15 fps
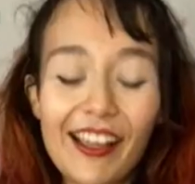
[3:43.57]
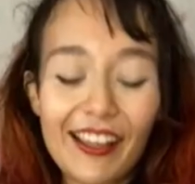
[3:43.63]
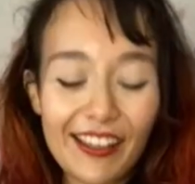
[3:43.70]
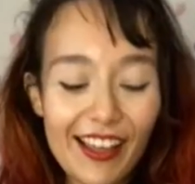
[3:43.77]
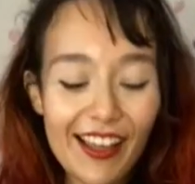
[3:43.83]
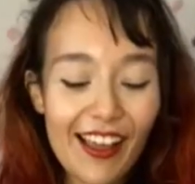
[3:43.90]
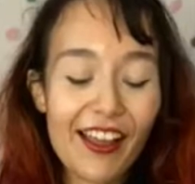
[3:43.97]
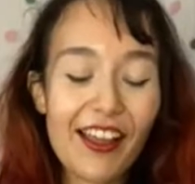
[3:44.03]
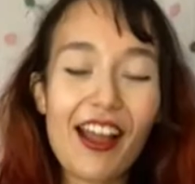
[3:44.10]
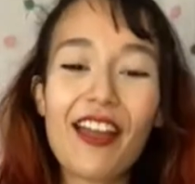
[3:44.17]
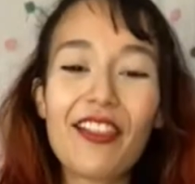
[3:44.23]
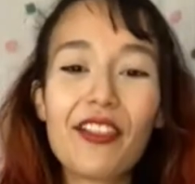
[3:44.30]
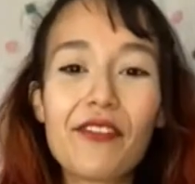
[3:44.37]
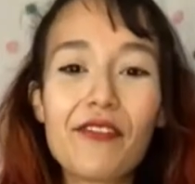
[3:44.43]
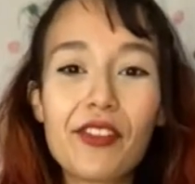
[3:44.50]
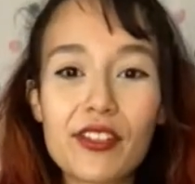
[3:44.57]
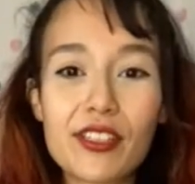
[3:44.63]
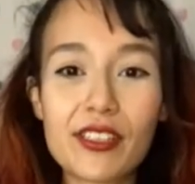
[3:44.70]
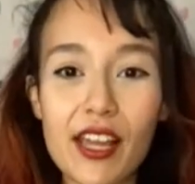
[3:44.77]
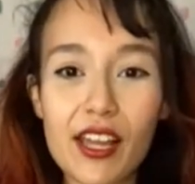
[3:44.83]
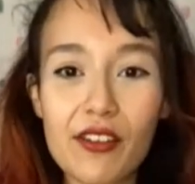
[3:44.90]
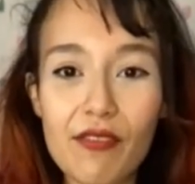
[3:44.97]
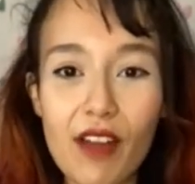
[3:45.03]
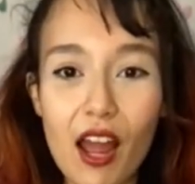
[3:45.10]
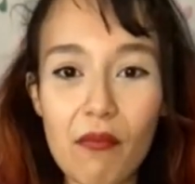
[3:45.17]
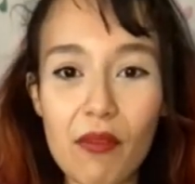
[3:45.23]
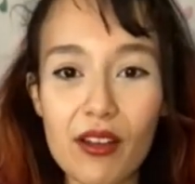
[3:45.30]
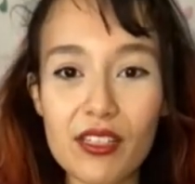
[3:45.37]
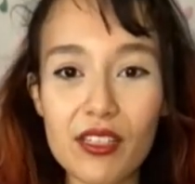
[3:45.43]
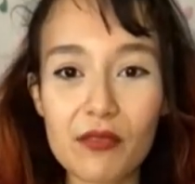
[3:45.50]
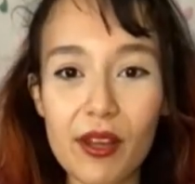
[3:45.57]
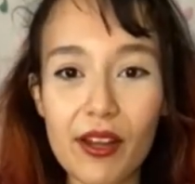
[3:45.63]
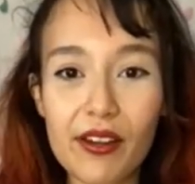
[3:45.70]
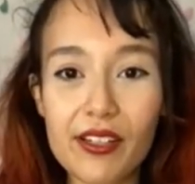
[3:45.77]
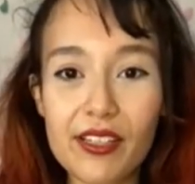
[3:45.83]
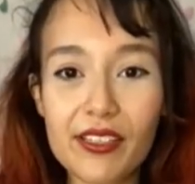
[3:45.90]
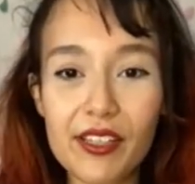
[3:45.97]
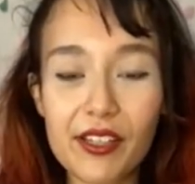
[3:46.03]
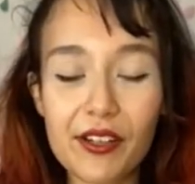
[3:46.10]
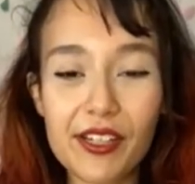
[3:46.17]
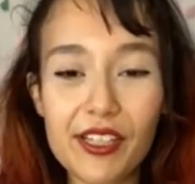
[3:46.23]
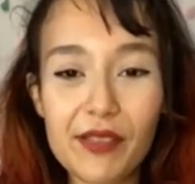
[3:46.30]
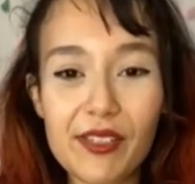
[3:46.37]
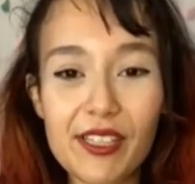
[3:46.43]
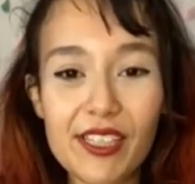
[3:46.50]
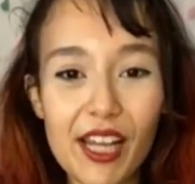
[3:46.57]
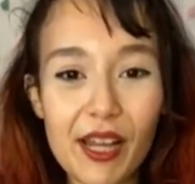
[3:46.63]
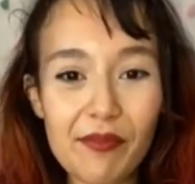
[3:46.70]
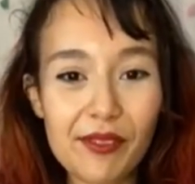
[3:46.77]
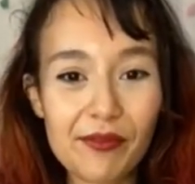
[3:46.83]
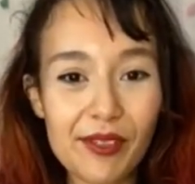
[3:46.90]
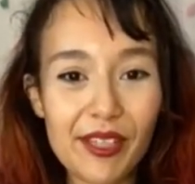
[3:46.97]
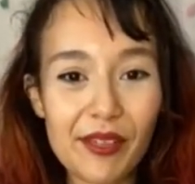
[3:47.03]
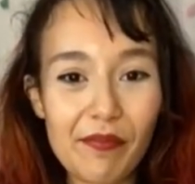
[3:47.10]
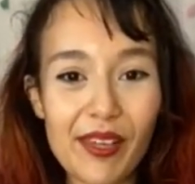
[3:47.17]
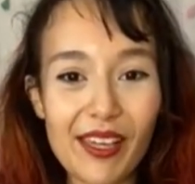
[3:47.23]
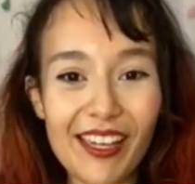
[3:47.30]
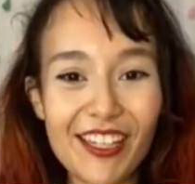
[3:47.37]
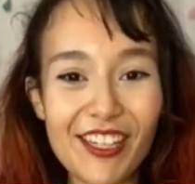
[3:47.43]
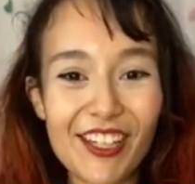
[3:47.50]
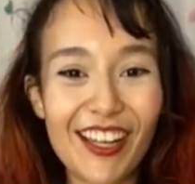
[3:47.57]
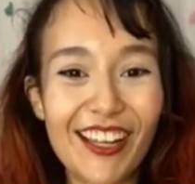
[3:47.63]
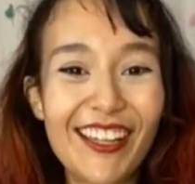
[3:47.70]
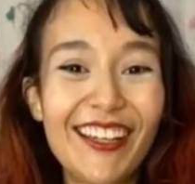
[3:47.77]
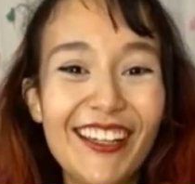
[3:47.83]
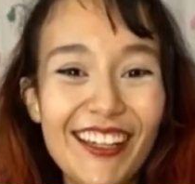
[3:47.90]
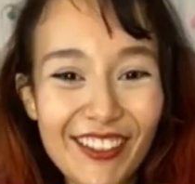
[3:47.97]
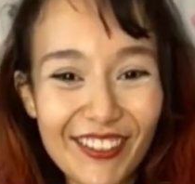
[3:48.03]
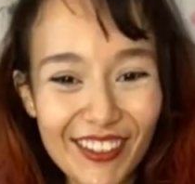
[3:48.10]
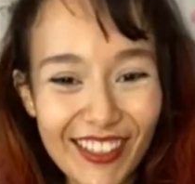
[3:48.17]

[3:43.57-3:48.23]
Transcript: yeah, I love those like grandma sweaters in the Christmas uh-huh. times, really big, chunky knit